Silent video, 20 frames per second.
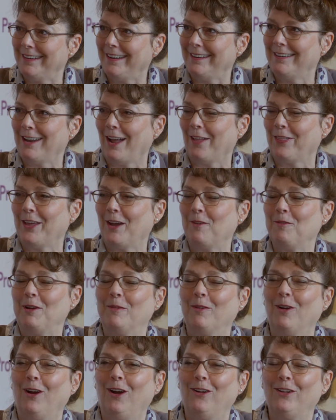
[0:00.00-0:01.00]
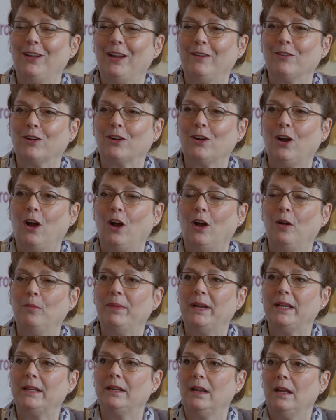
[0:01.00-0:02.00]
Not that we were all ever calm,
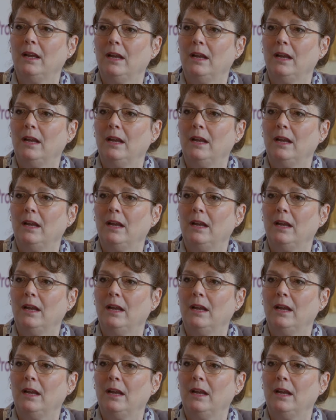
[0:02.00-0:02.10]
but